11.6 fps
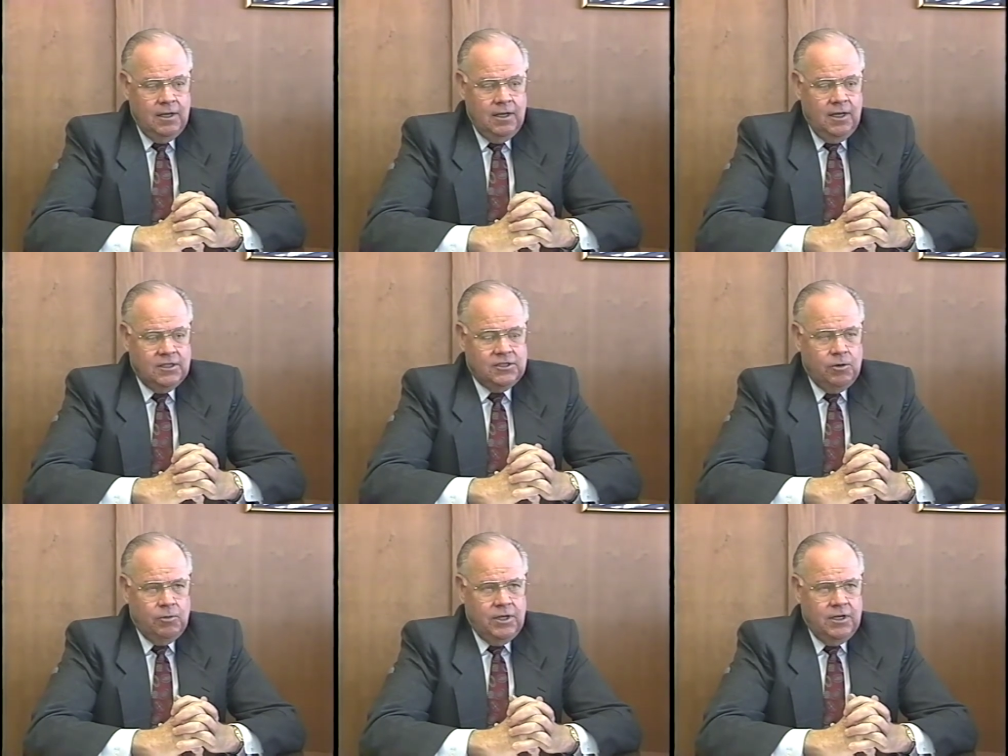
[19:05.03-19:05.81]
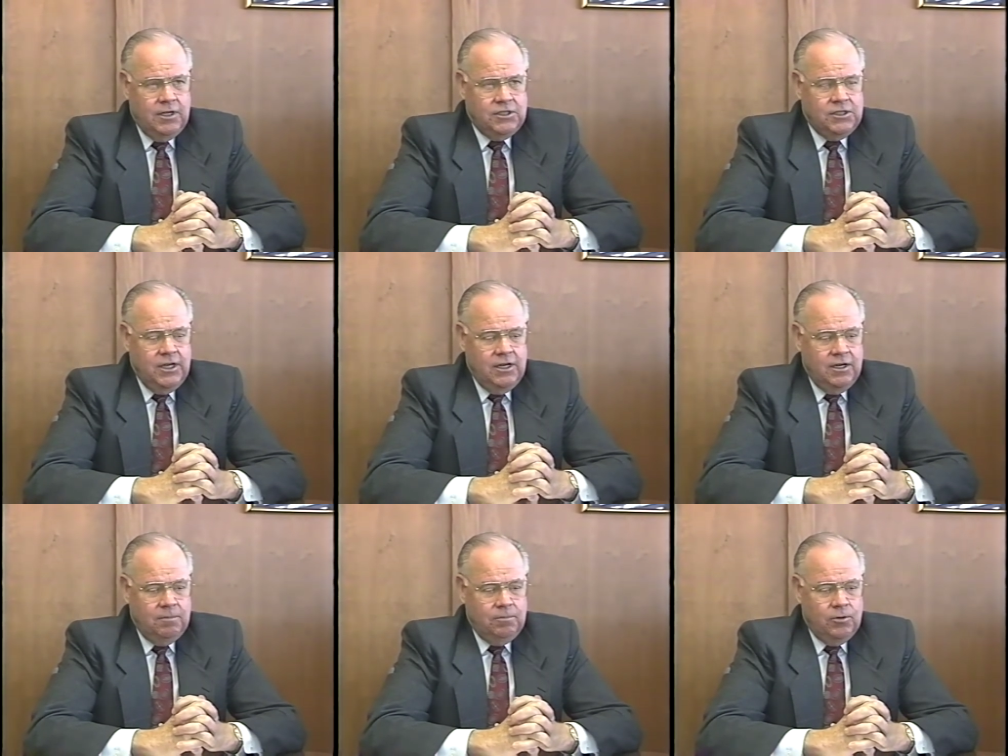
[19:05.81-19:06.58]
And so we
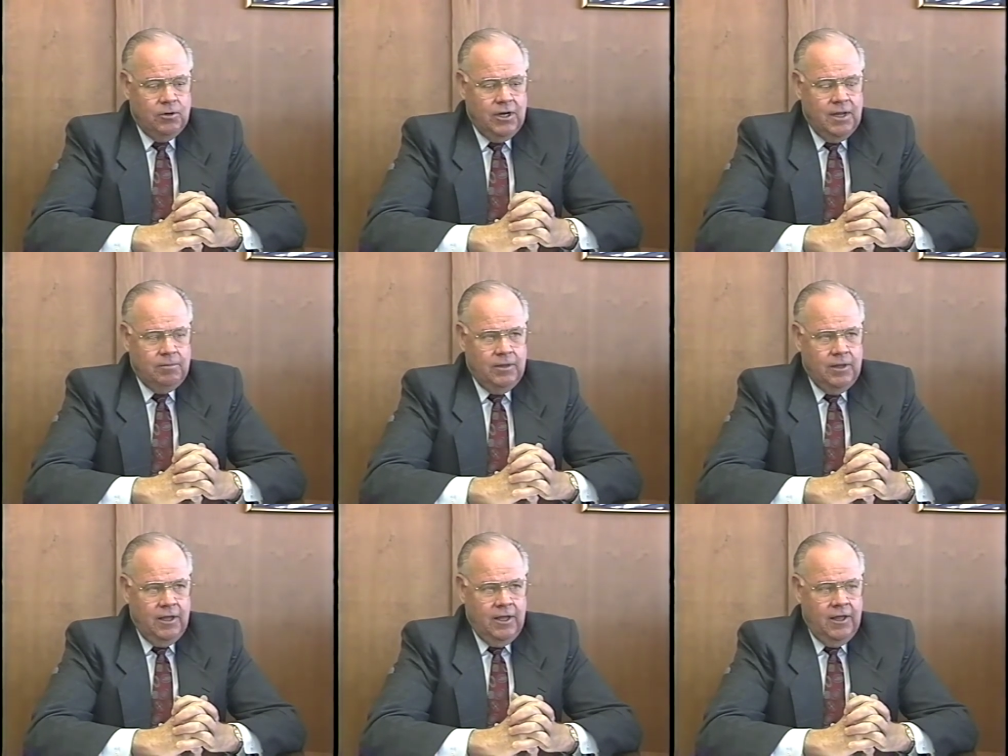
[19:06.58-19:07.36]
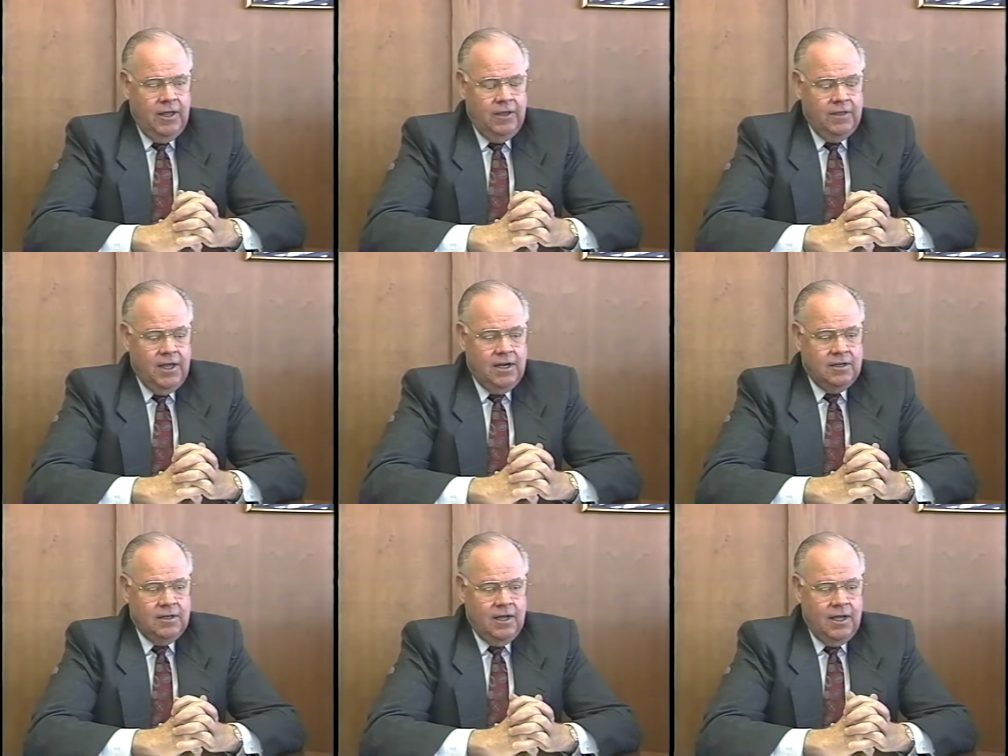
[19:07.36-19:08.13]
initiated a program uh, at that
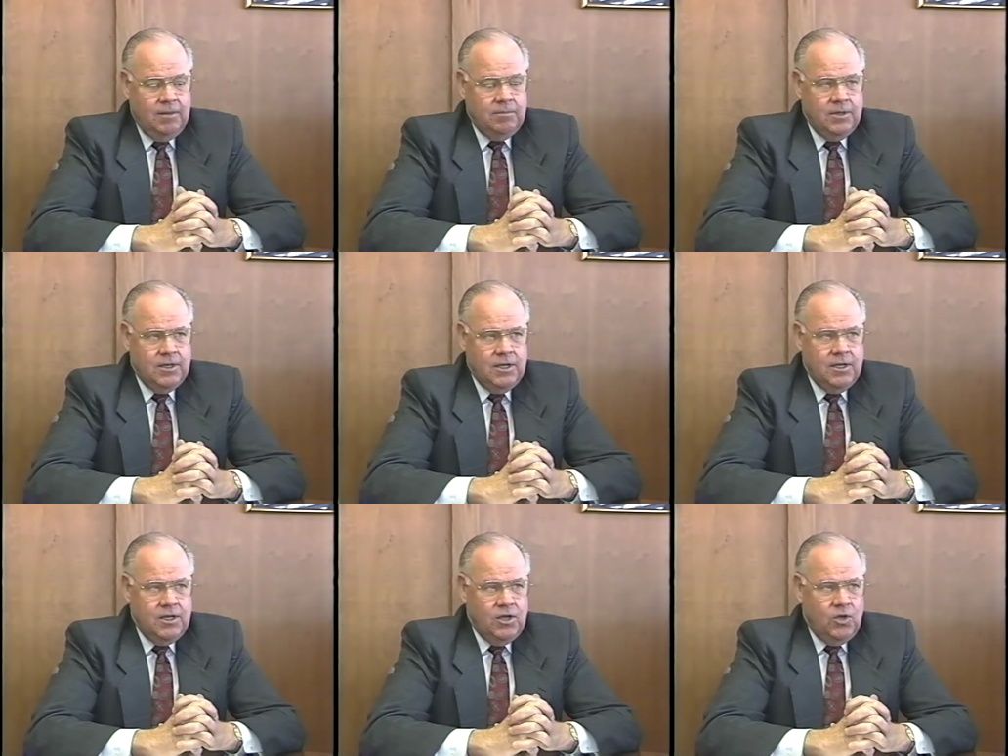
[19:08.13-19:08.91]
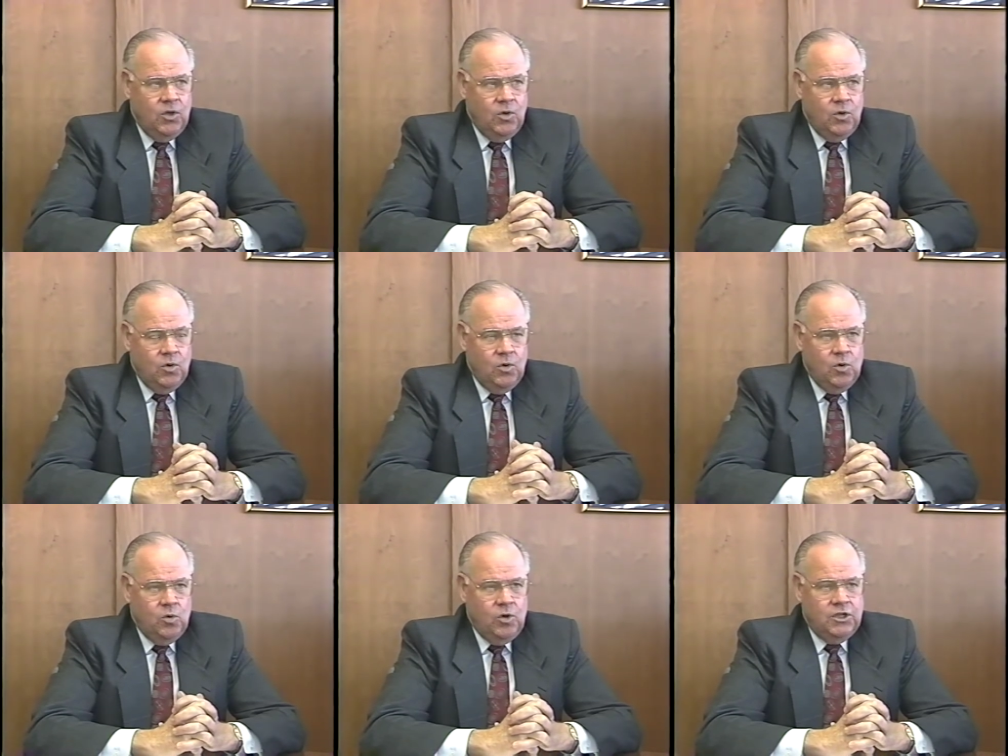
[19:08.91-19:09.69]
time
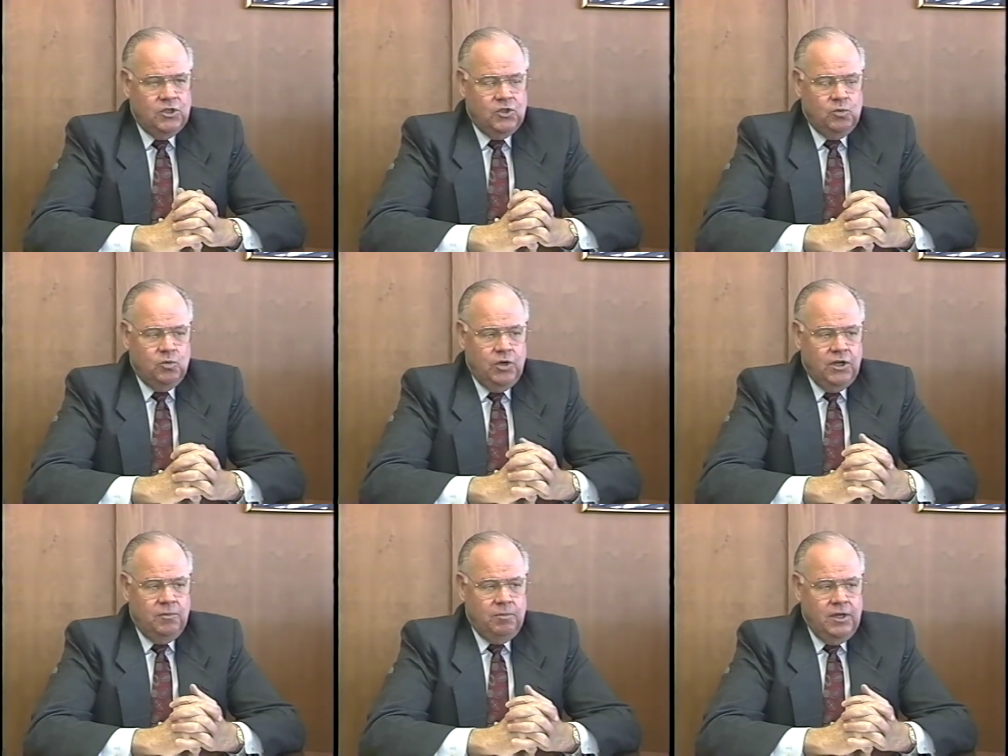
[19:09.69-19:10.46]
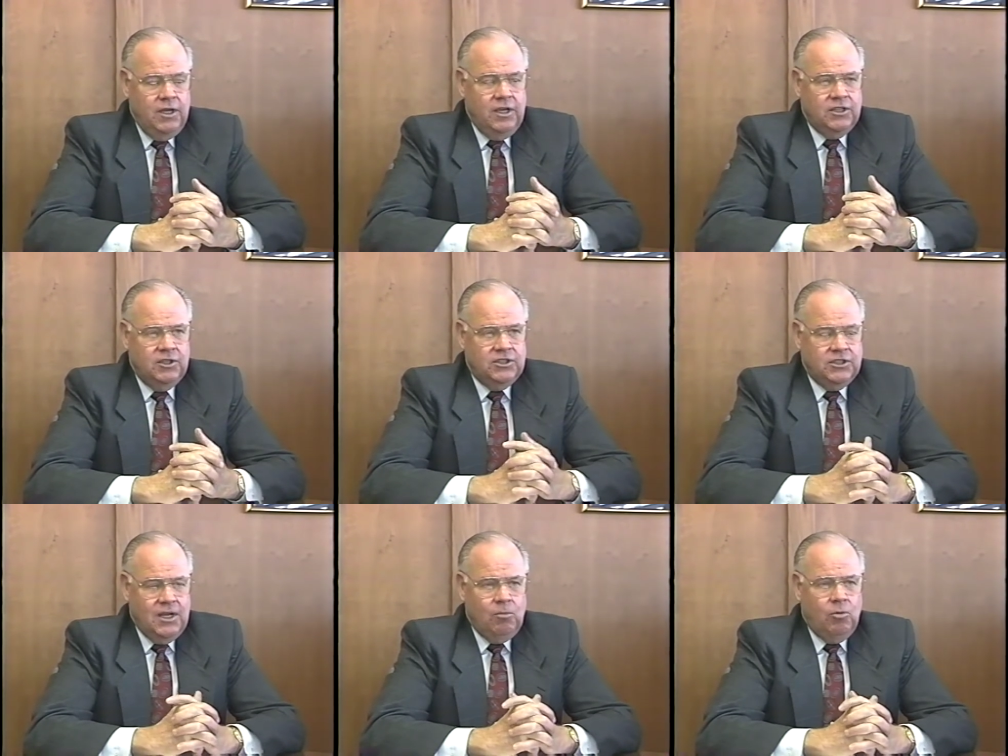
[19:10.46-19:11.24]
which would be
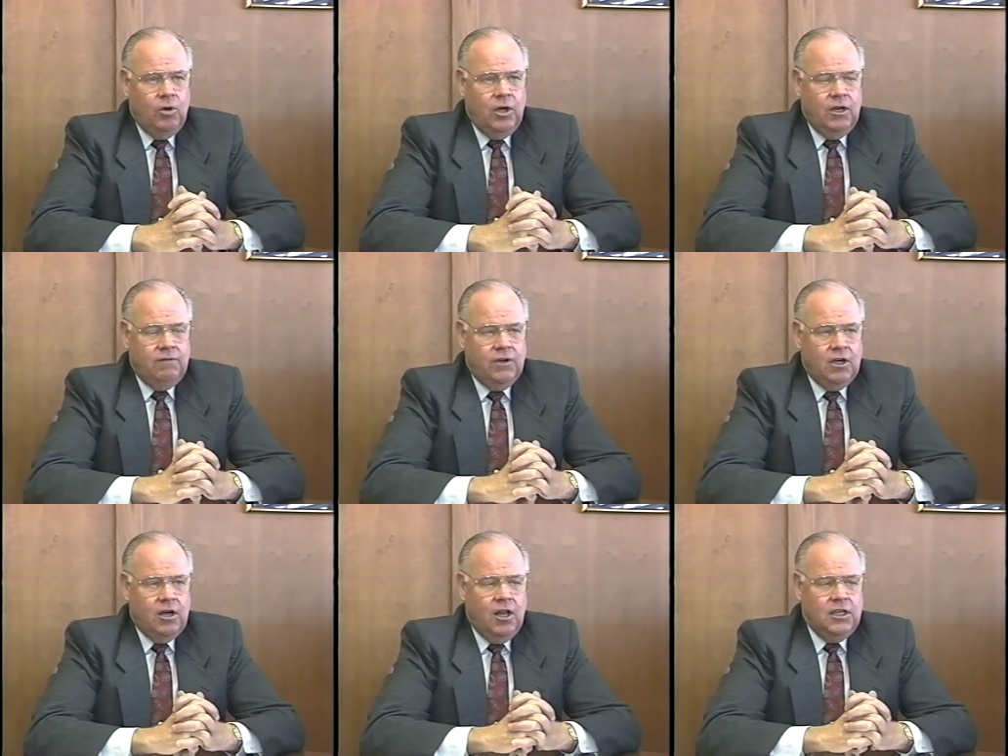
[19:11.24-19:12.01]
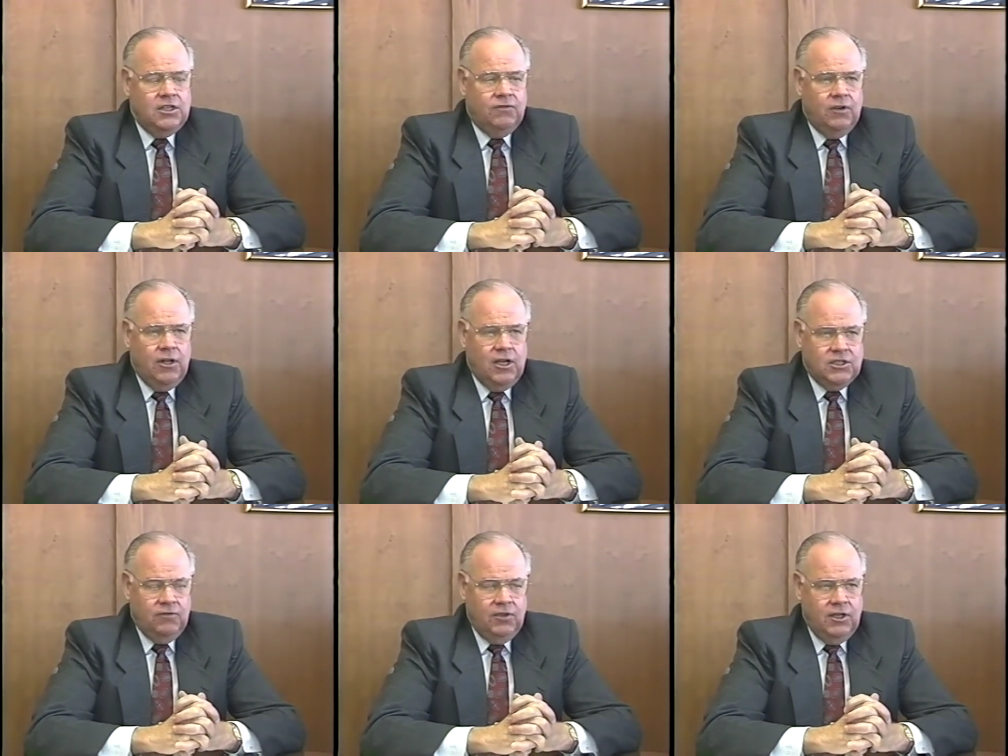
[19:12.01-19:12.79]
somewhat of a college
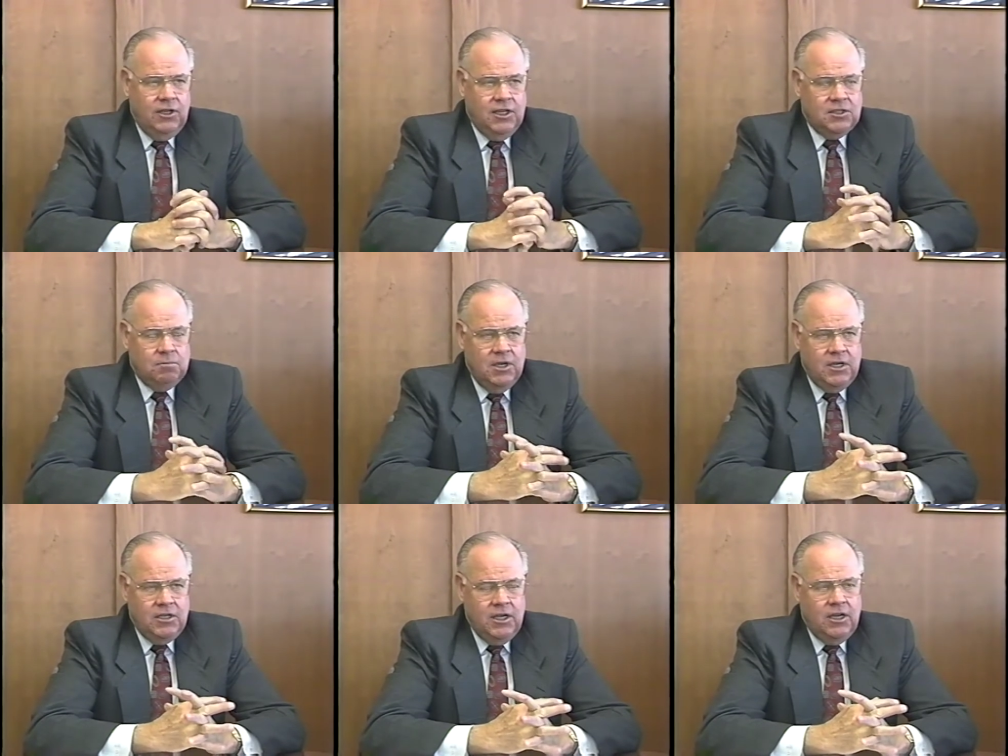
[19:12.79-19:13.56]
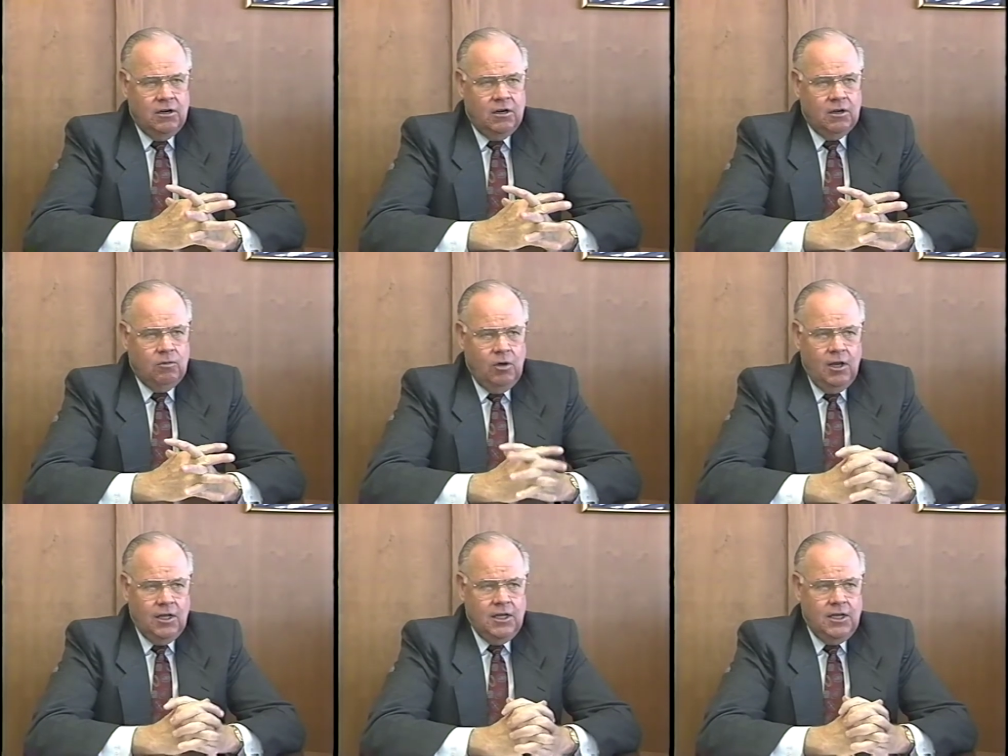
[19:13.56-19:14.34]
philosophy. Let's maintain our
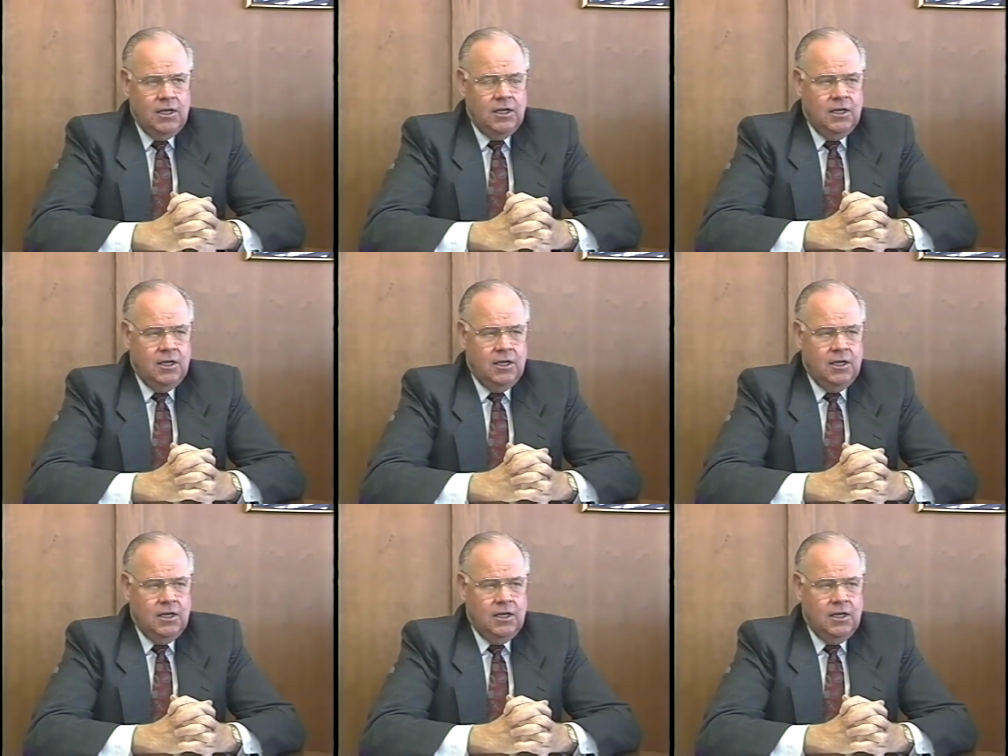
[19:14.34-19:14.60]
quality,